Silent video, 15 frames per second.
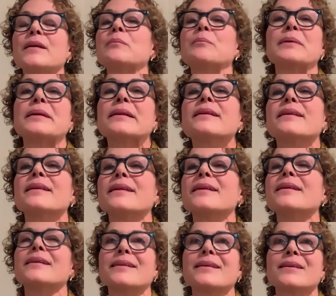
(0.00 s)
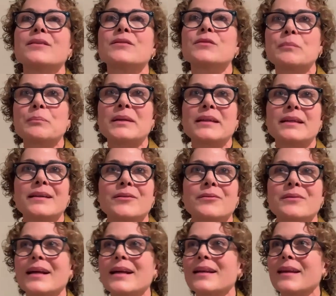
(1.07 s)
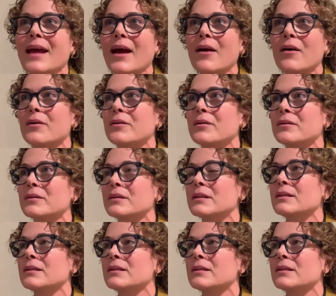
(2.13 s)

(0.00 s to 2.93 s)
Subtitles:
ability to be here right now